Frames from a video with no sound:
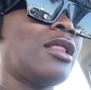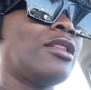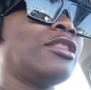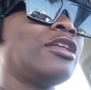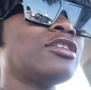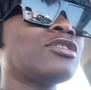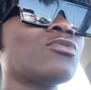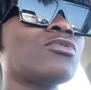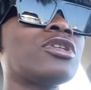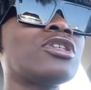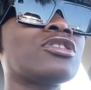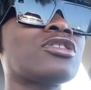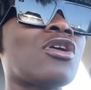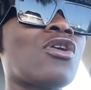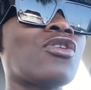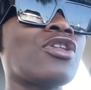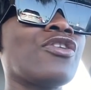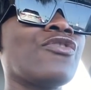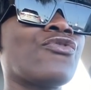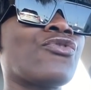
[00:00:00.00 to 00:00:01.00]
this one is
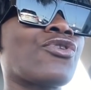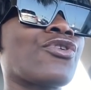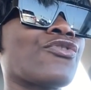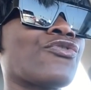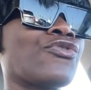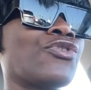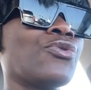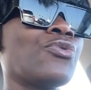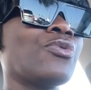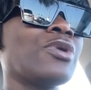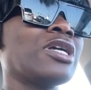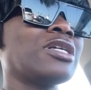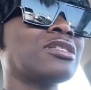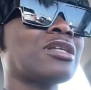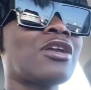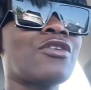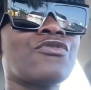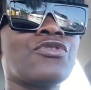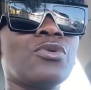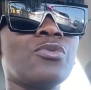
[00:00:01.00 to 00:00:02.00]
only for a few weeks,
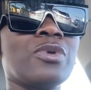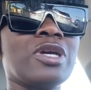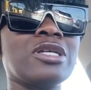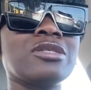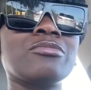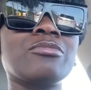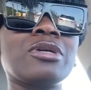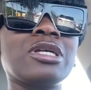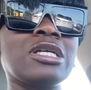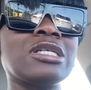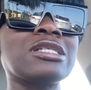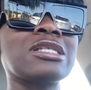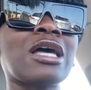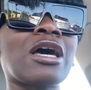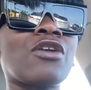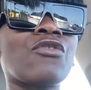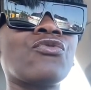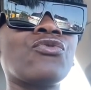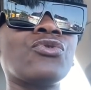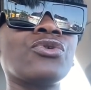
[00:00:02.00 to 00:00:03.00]
not a few weeks, but it's
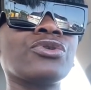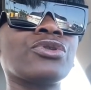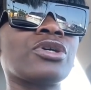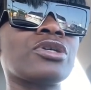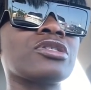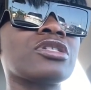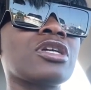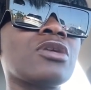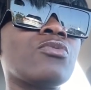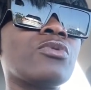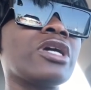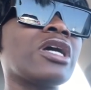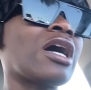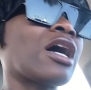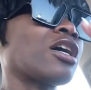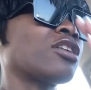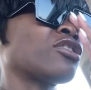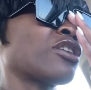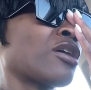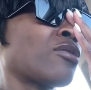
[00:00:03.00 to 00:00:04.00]
not a full 13 week
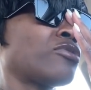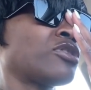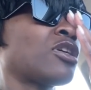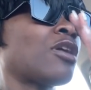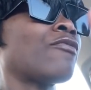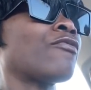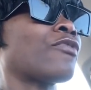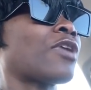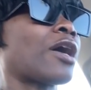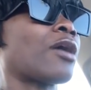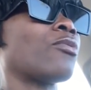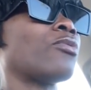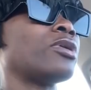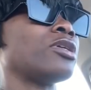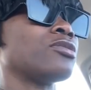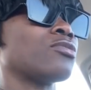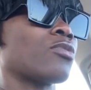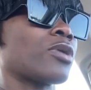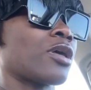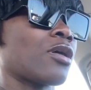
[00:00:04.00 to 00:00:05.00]
contract, which I'm fine with
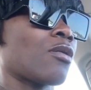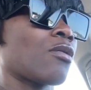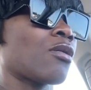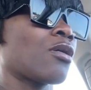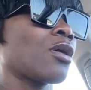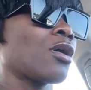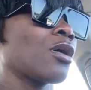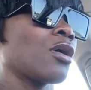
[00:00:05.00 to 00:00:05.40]
as well.